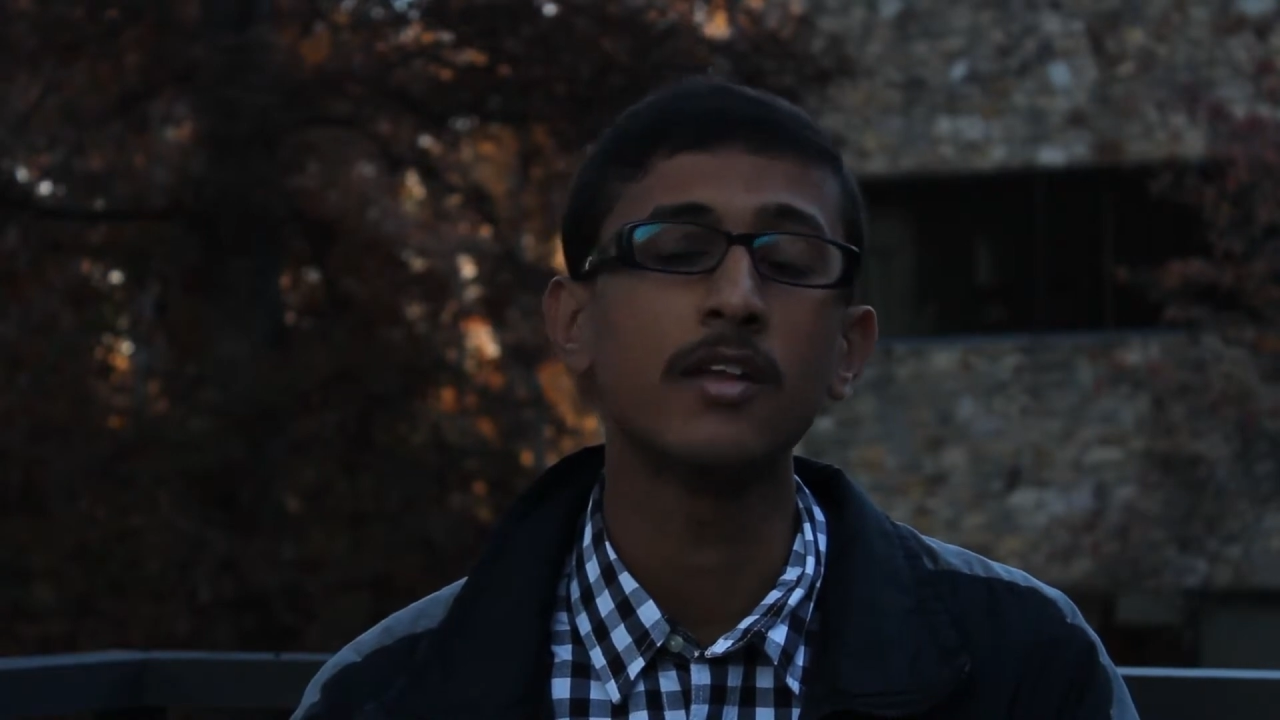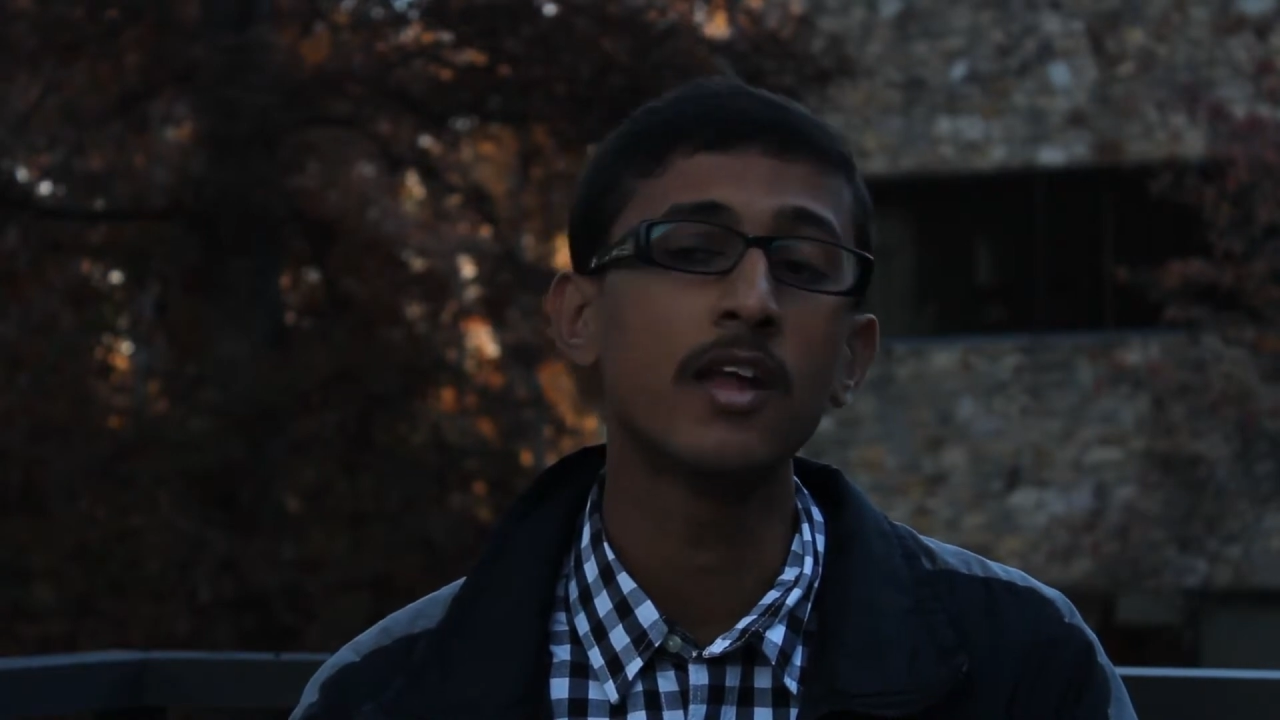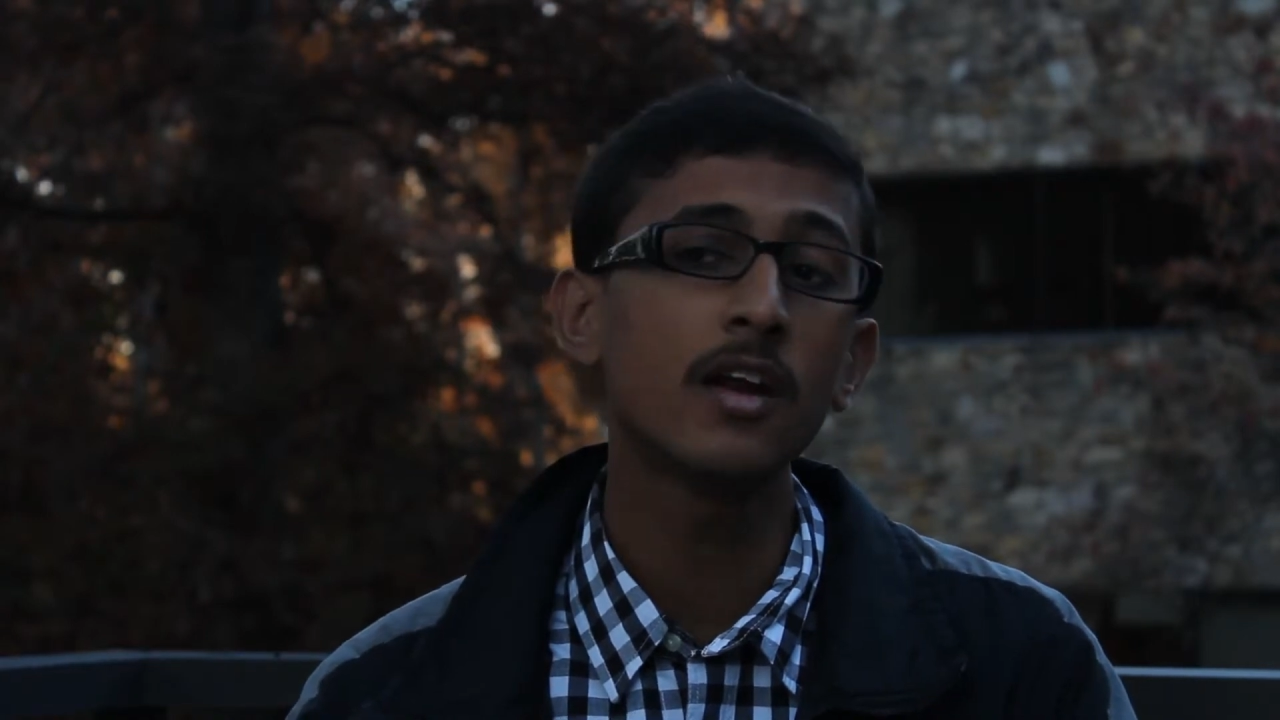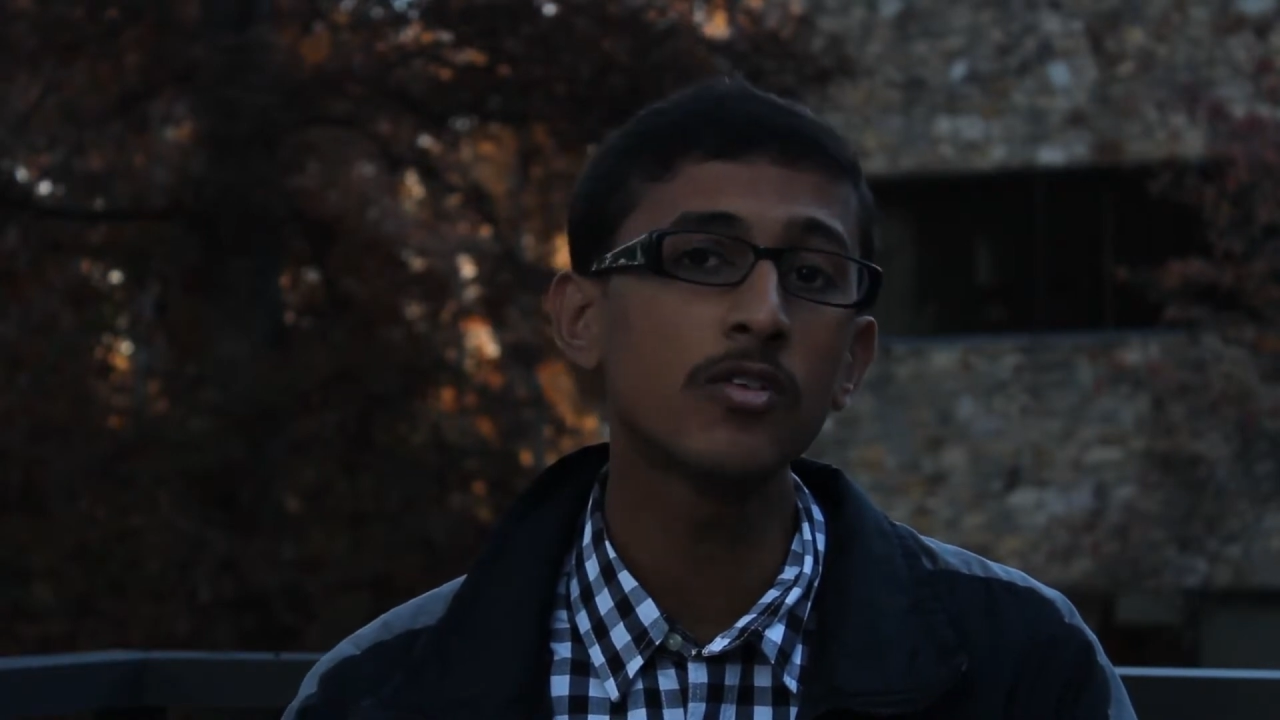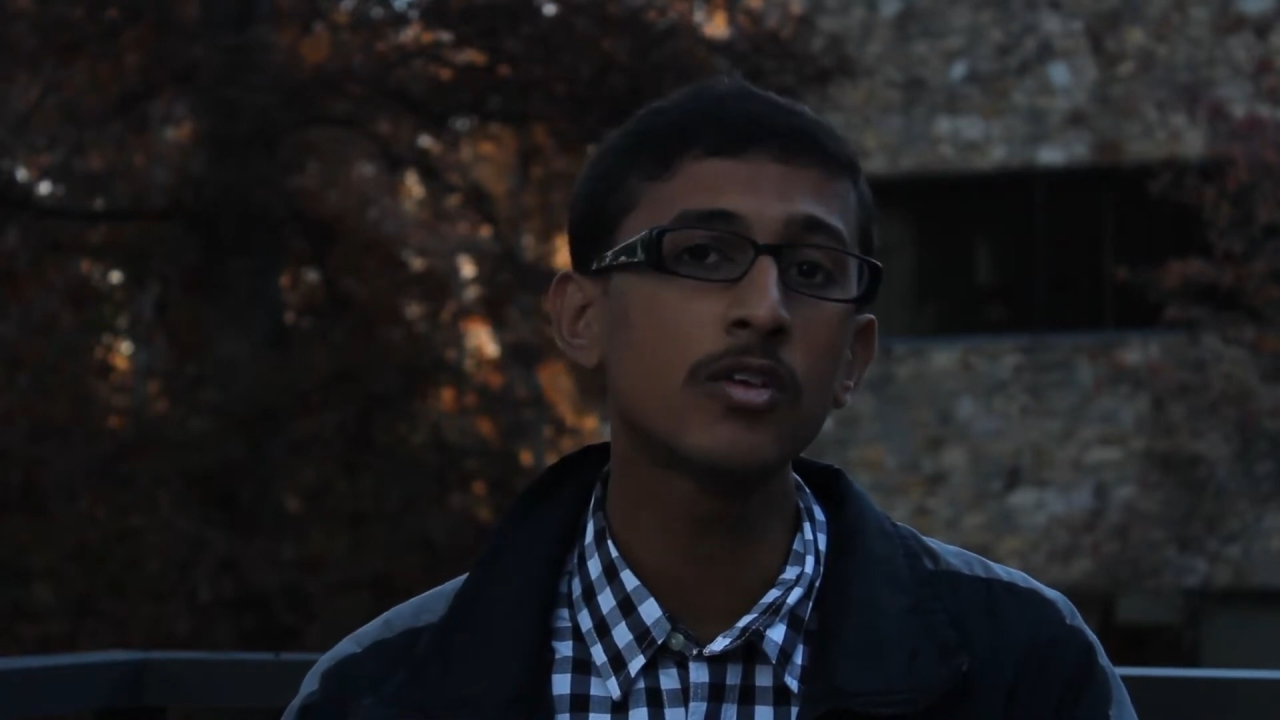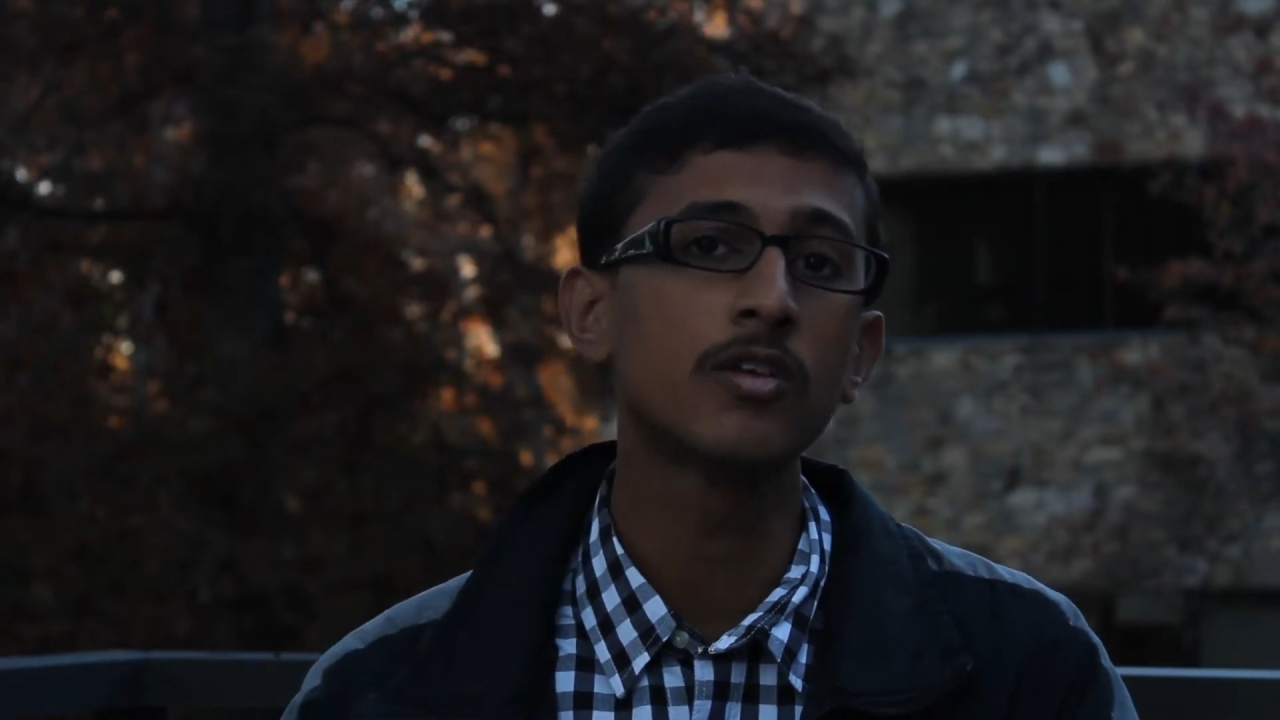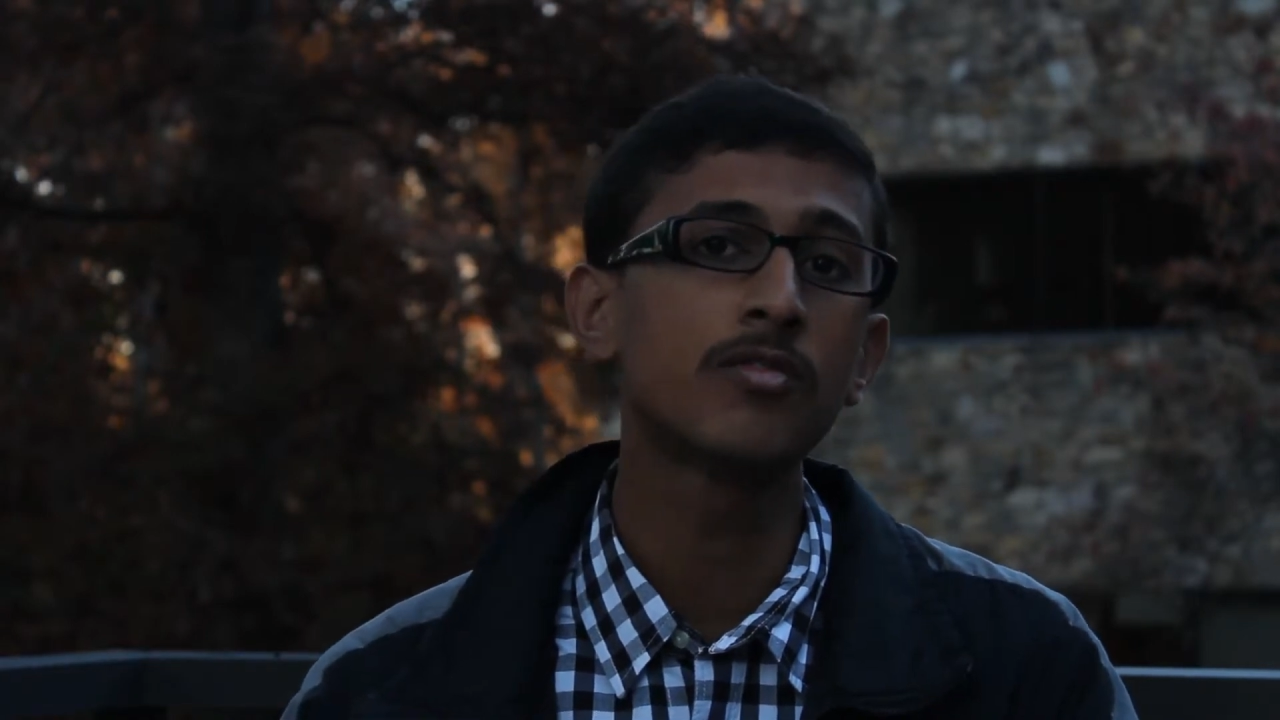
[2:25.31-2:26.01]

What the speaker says: and there is a